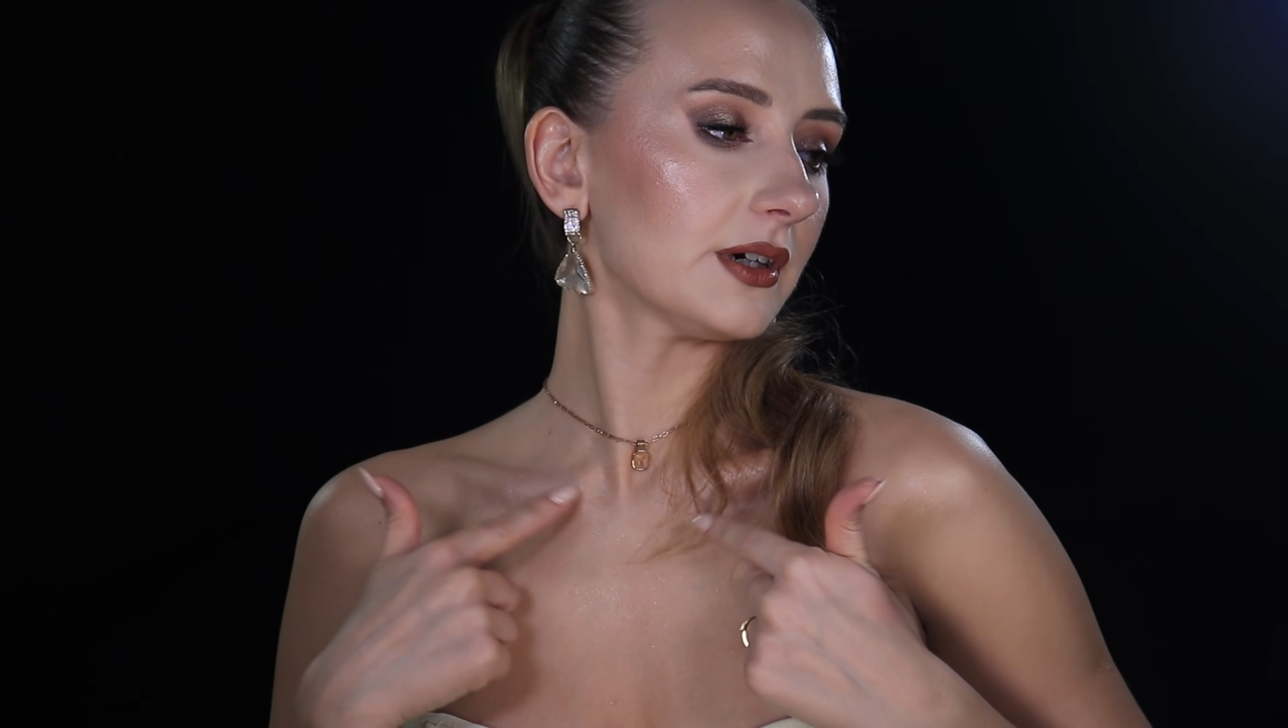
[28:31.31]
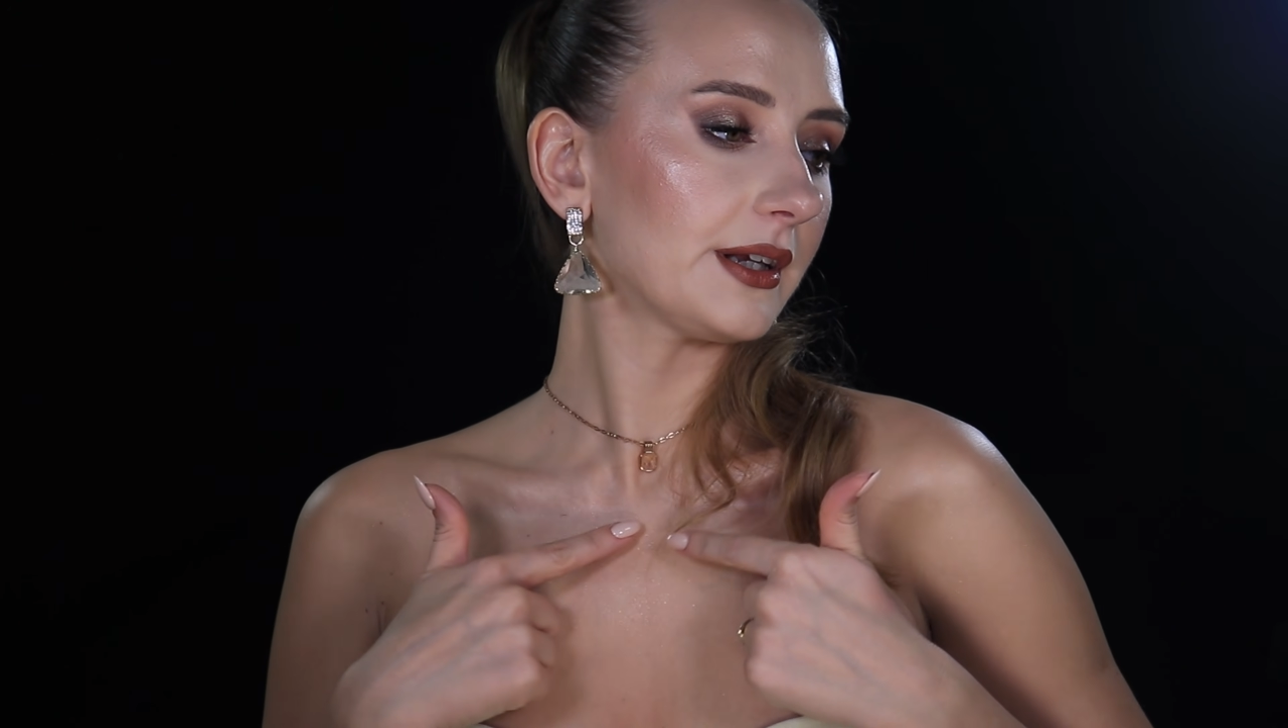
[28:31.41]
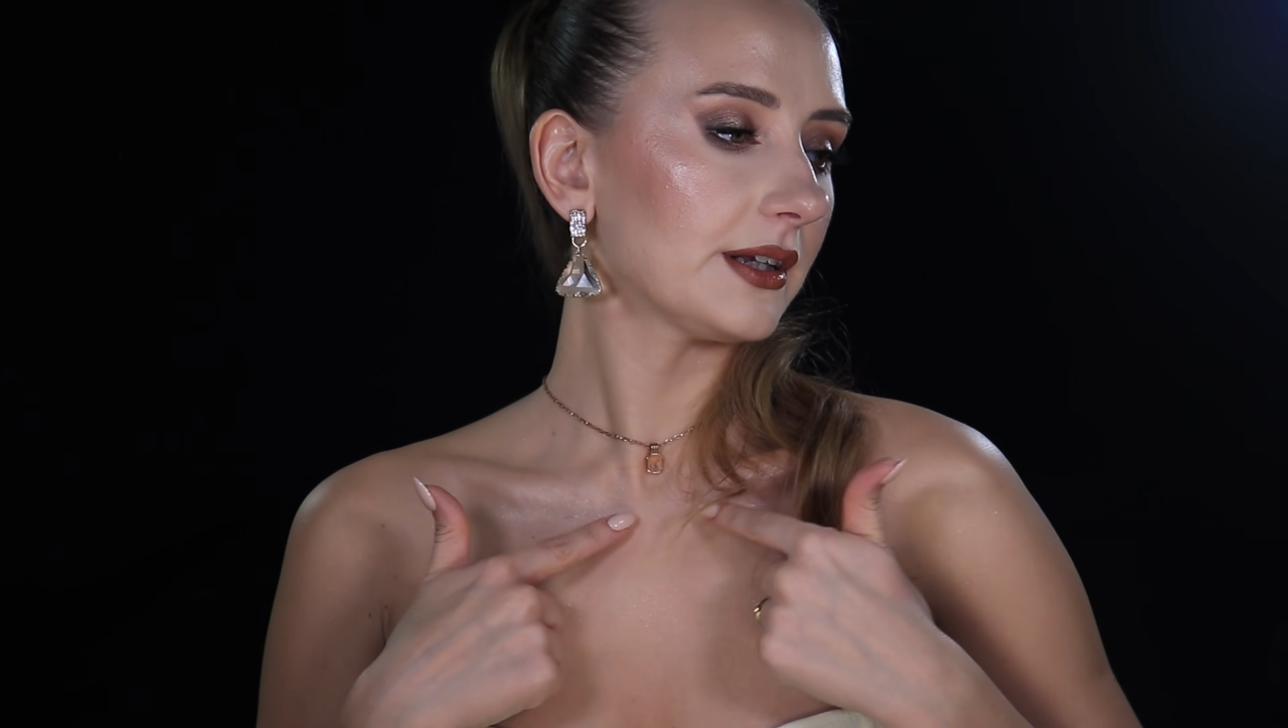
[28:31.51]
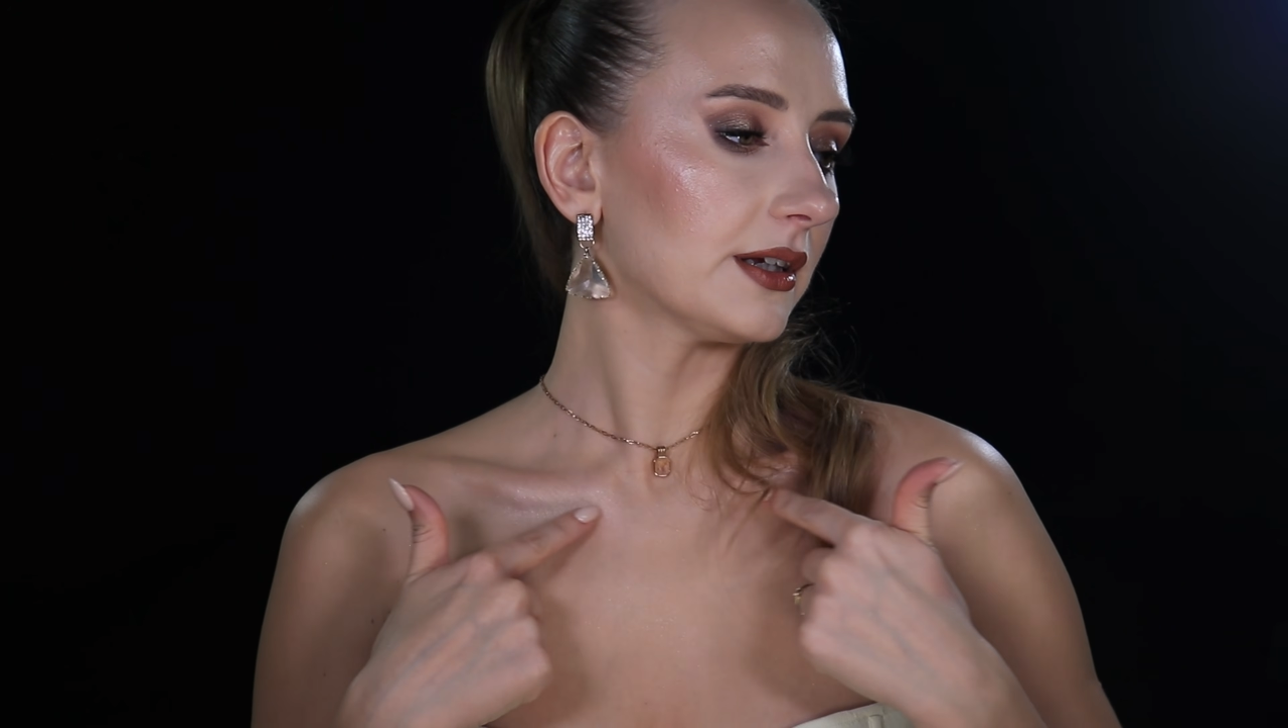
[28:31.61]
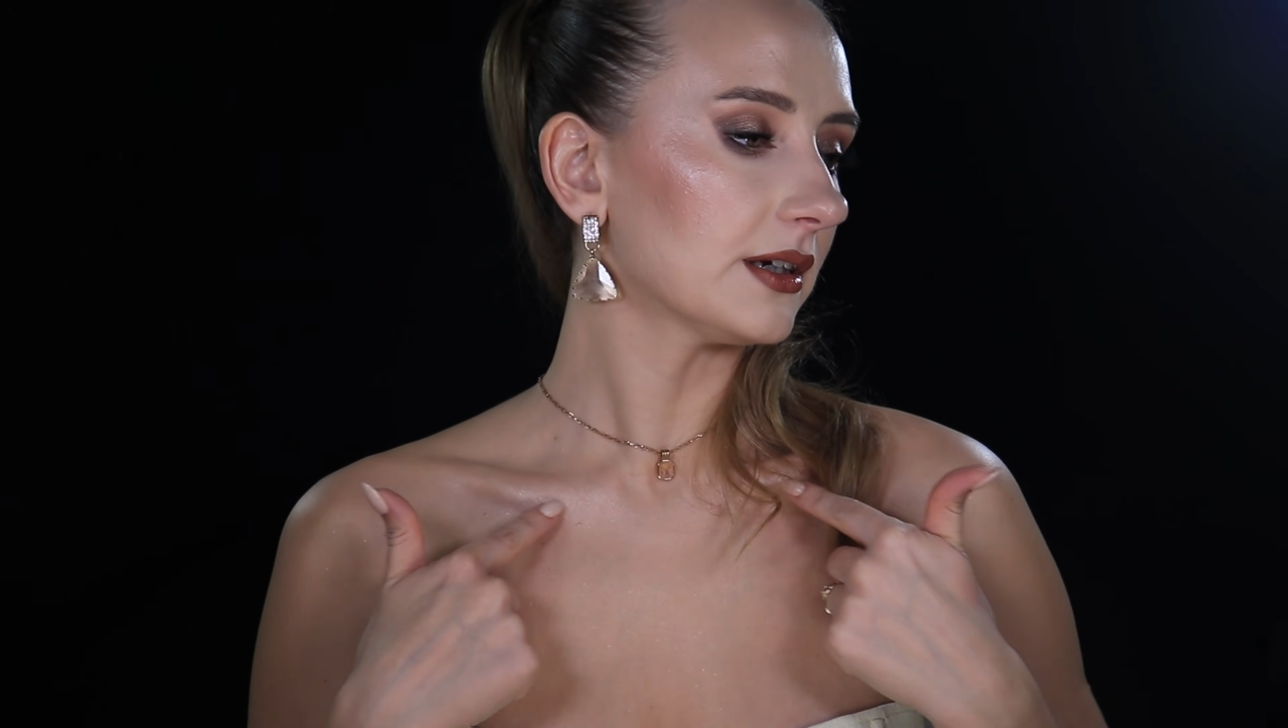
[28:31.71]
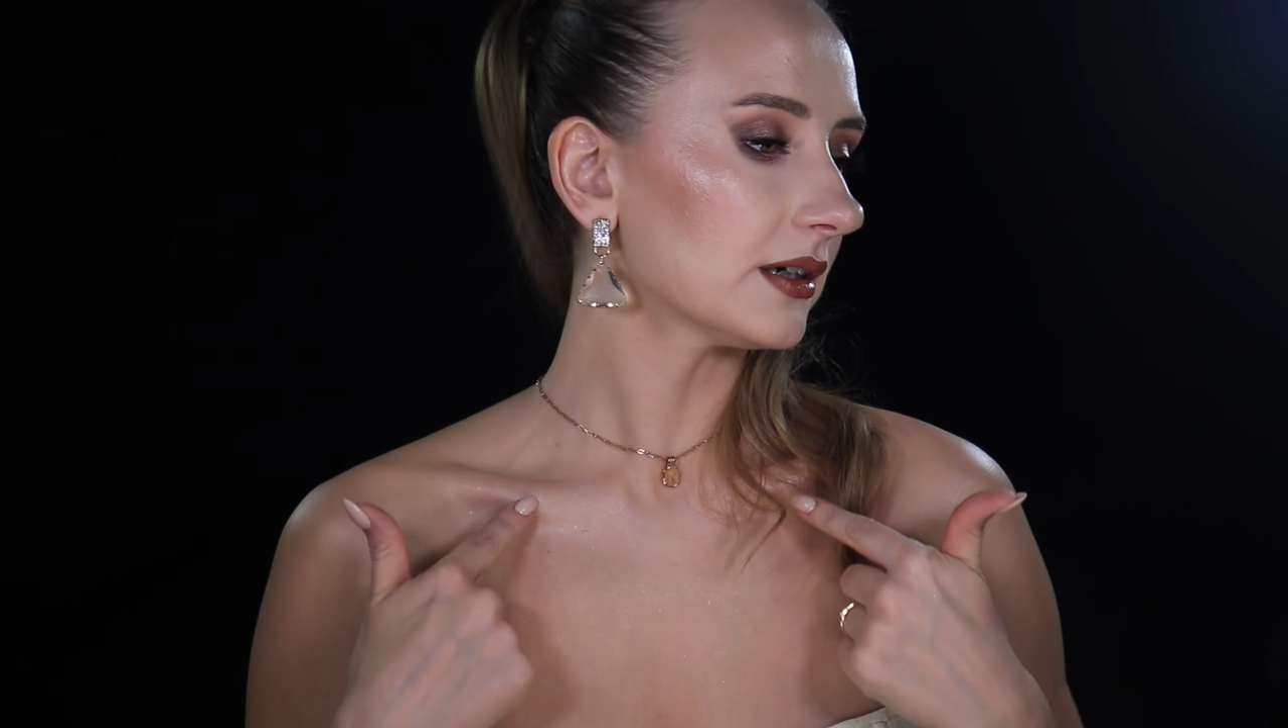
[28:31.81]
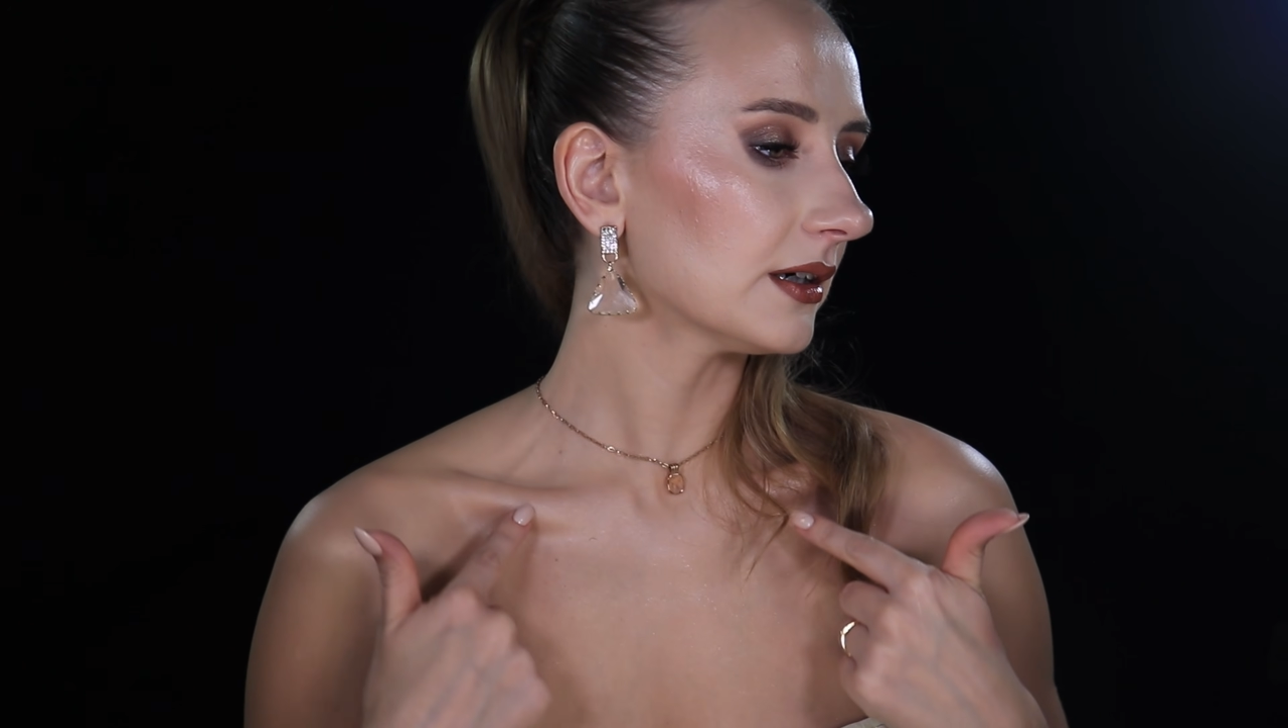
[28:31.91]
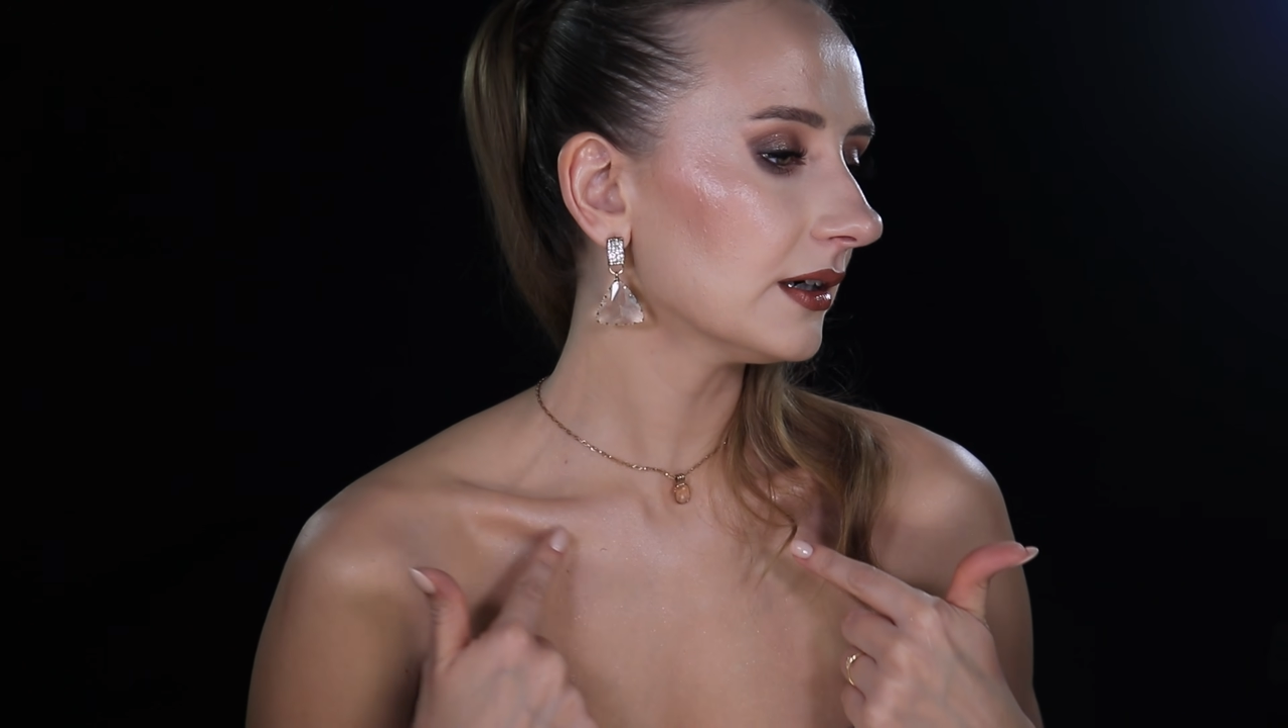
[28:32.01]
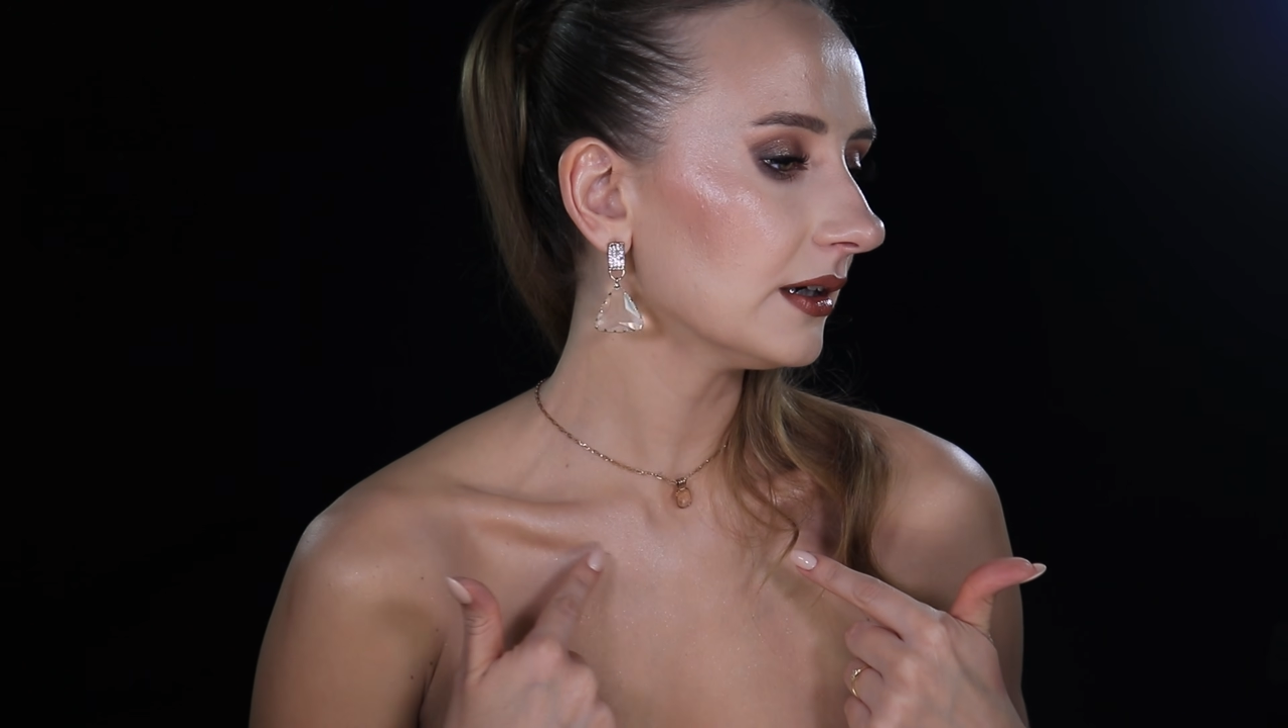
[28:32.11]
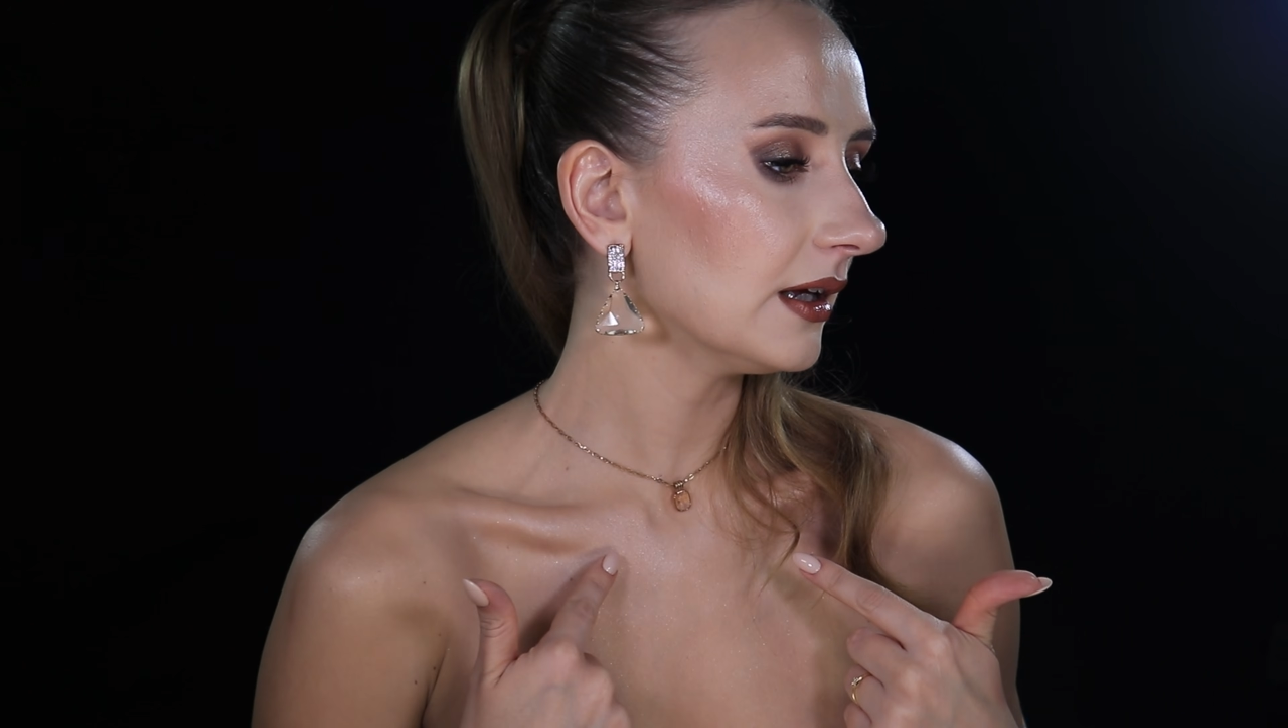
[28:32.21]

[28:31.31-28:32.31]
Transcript: here